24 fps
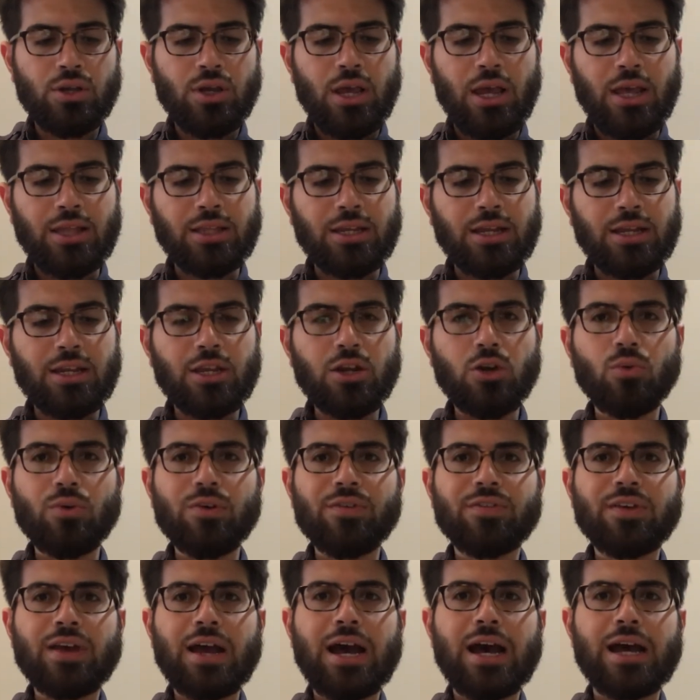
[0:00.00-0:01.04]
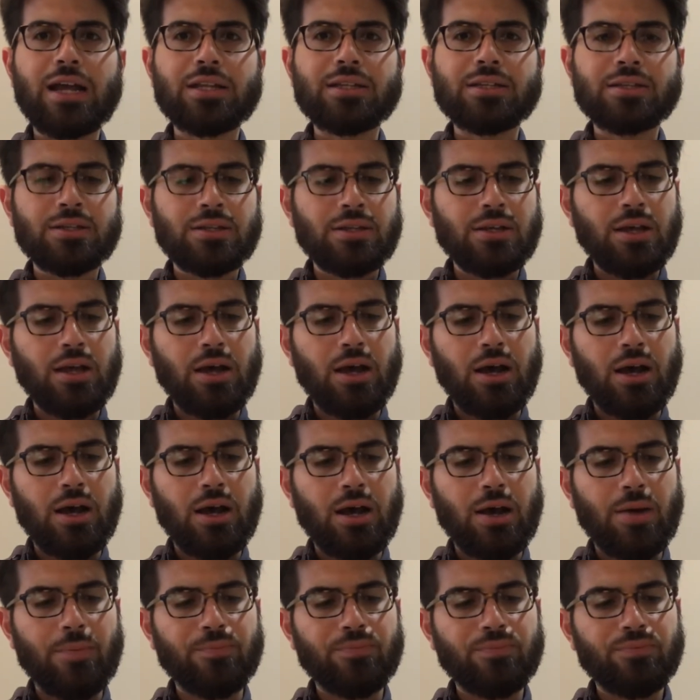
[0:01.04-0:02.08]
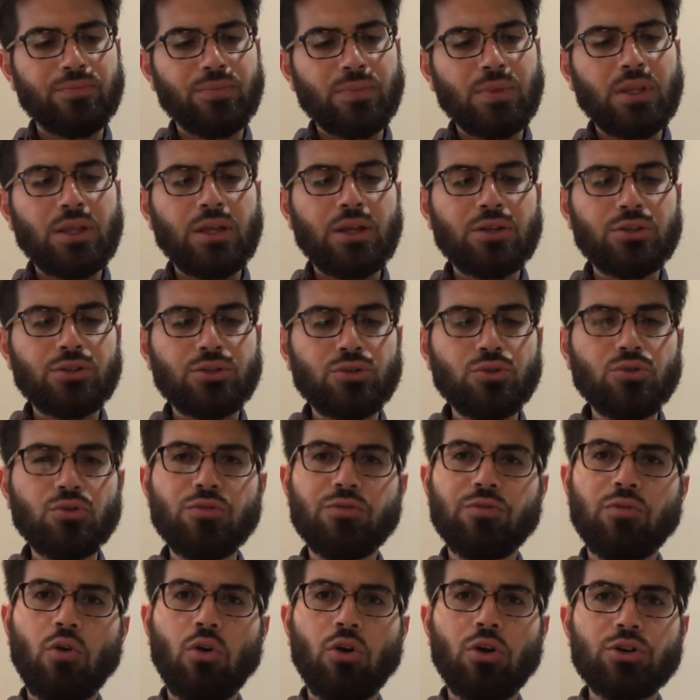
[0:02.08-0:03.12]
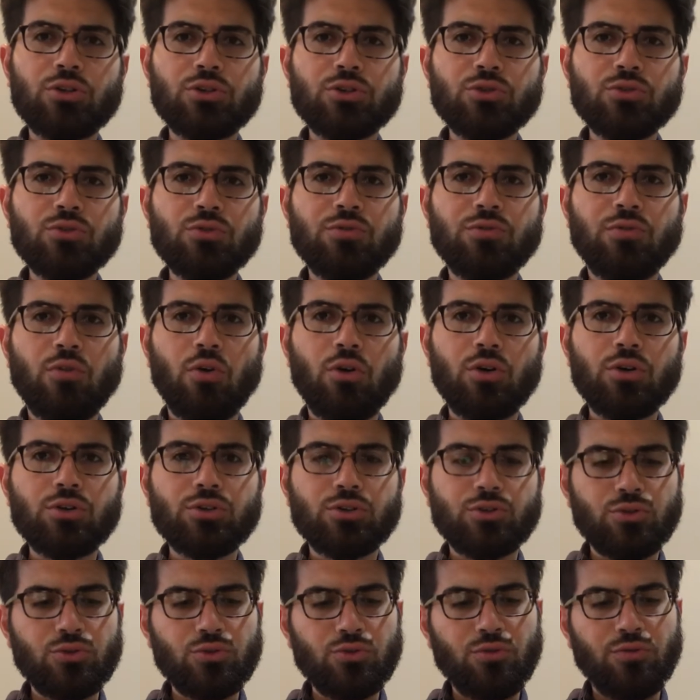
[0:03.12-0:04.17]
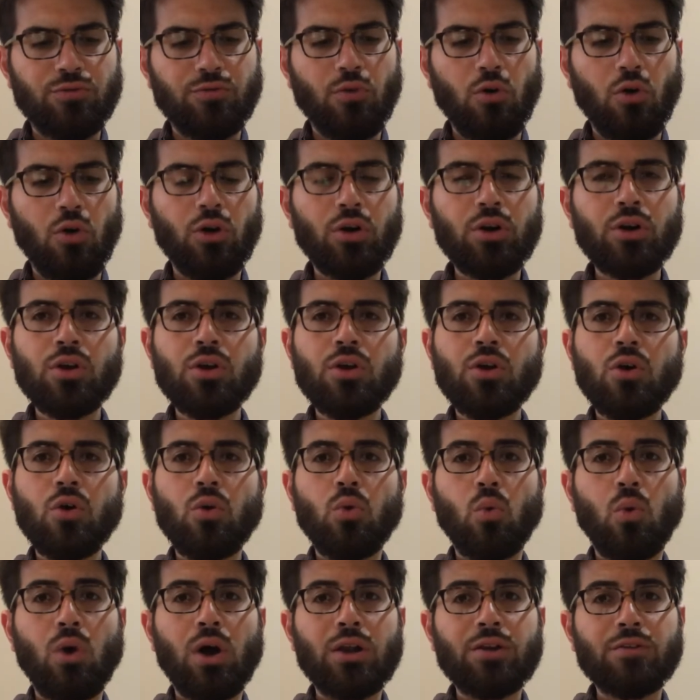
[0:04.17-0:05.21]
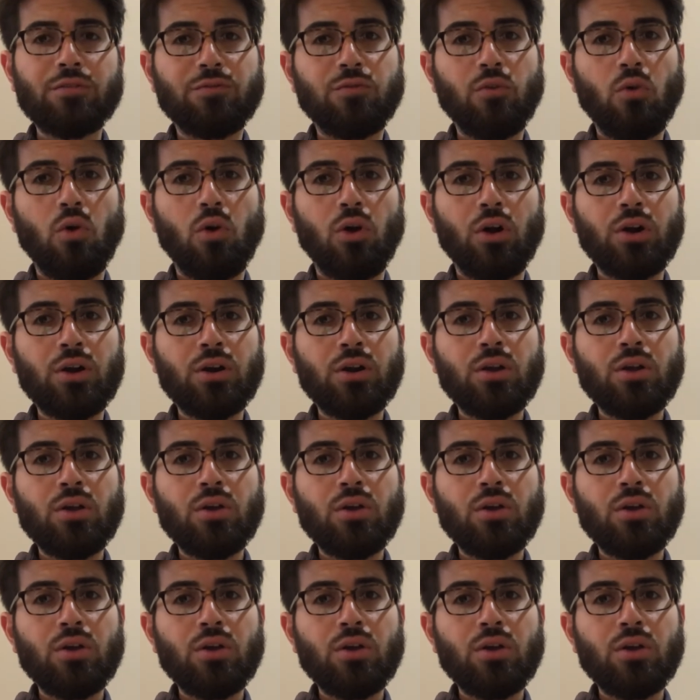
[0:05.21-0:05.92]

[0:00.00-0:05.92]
And then here we've got 2 4 2 4 2 4 1 4